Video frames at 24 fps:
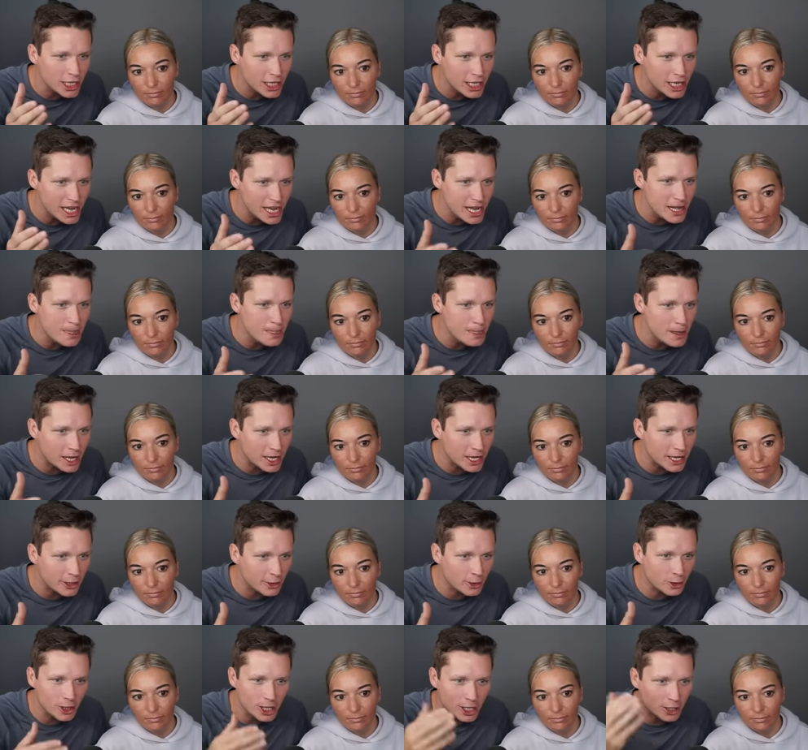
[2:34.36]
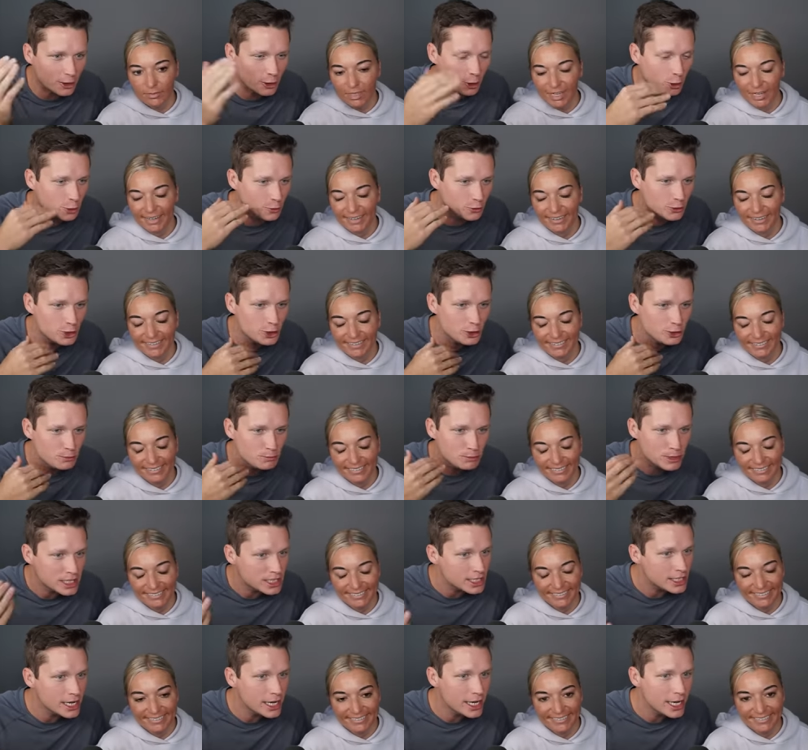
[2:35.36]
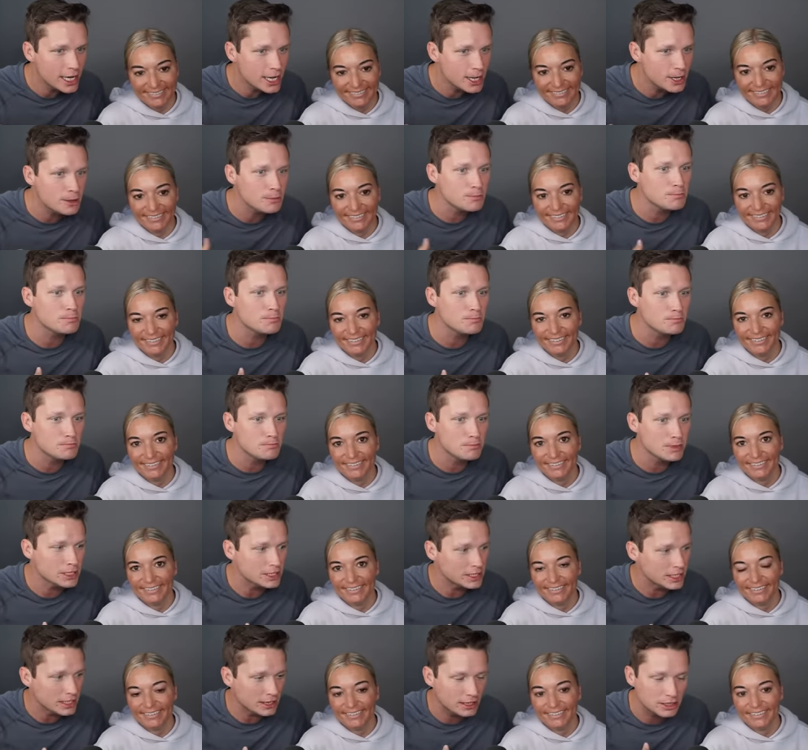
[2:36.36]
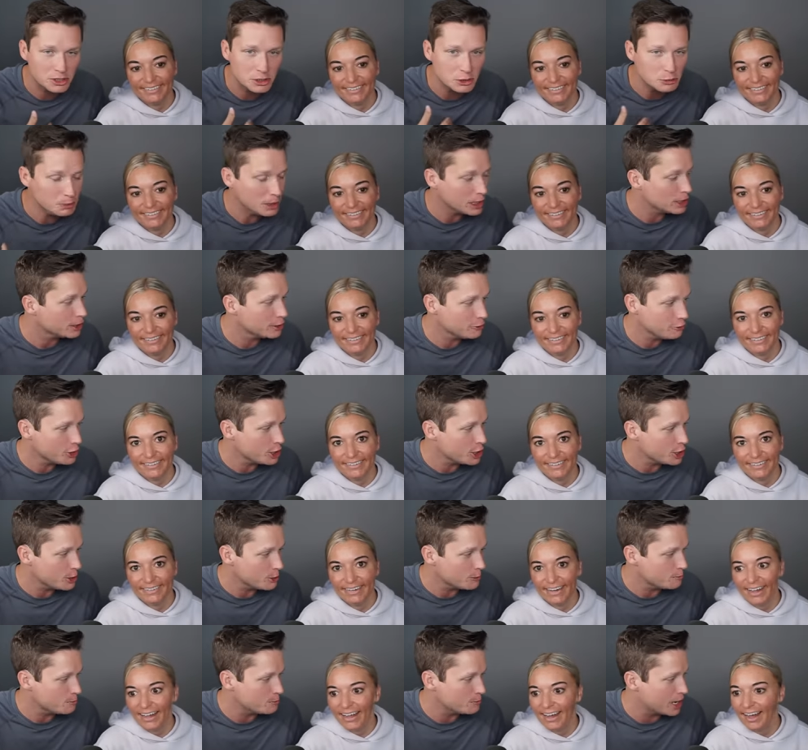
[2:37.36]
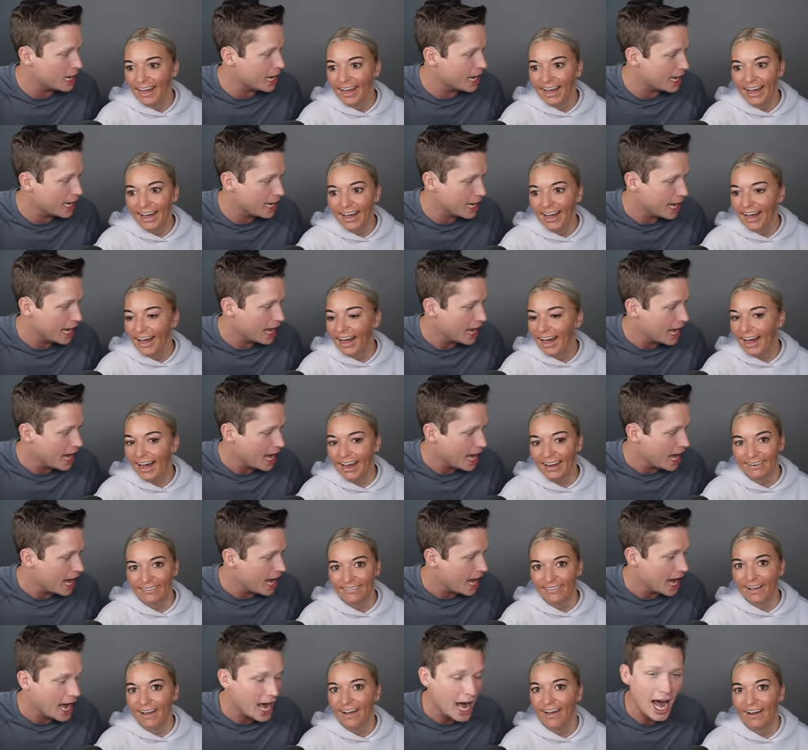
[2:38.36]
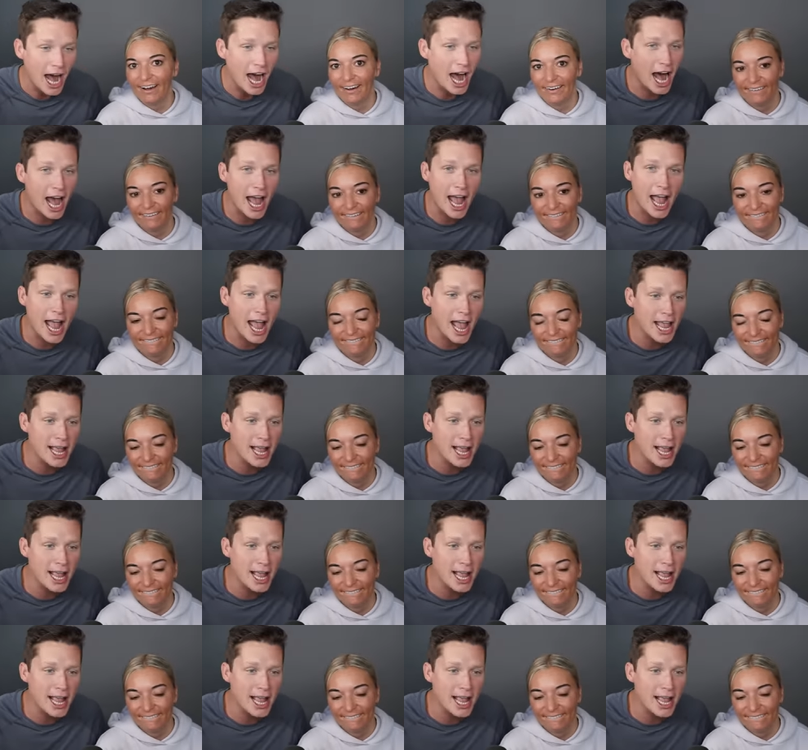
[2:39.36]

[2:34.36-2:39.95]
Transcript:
Speaker 1: in the kennel. I don't know if she's missing him, missing the smell of him. I, I don't know.